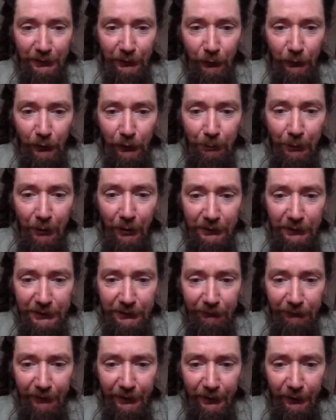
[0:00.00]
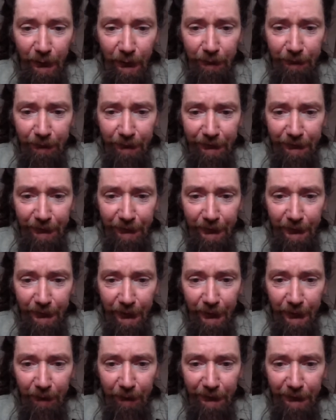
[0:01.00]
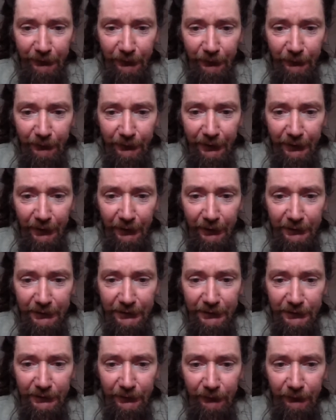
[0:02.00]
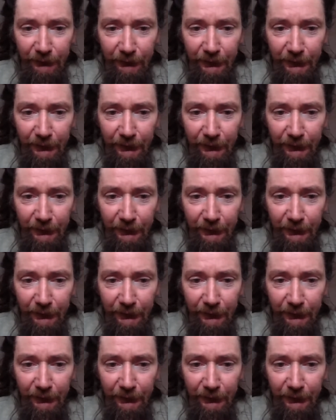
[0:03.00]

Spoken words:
Hugel Pots video for growing carrots. So